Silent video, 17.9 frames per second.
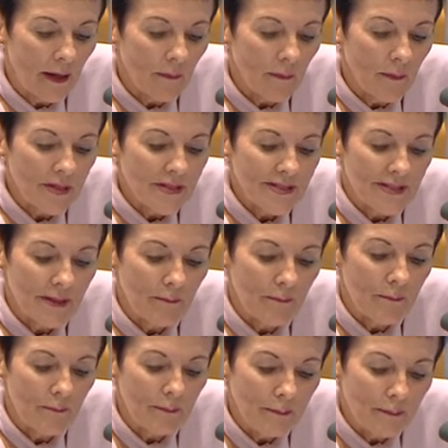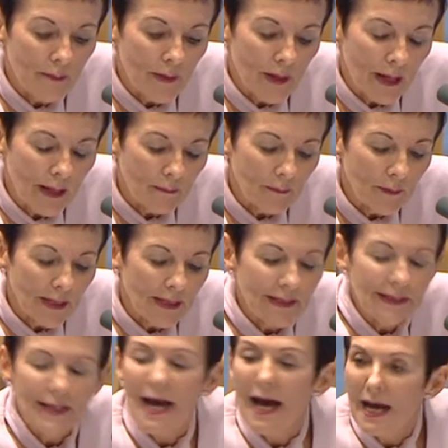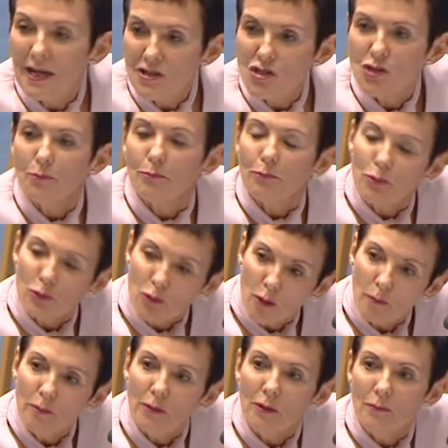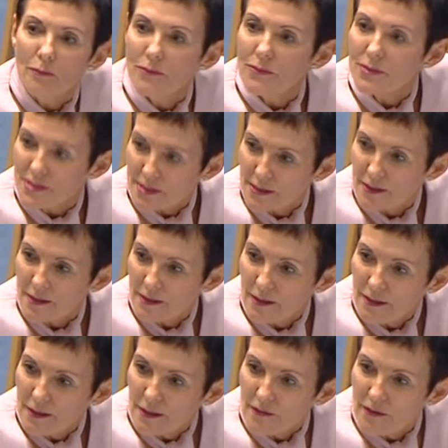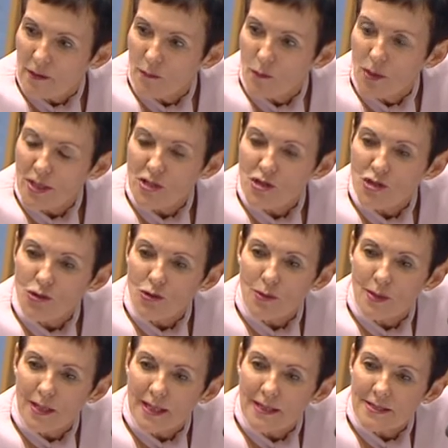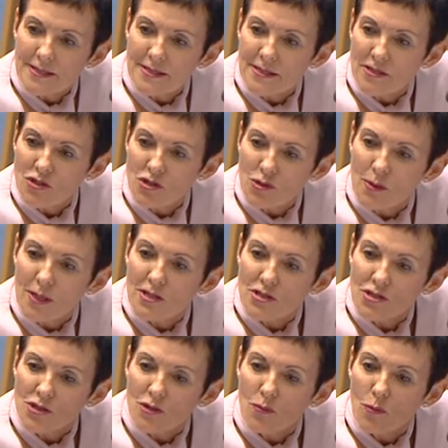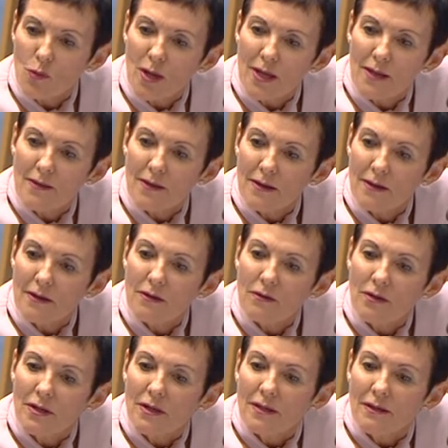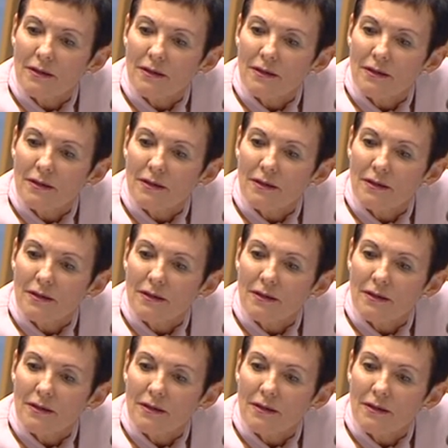some larger problems than we do in a situation where there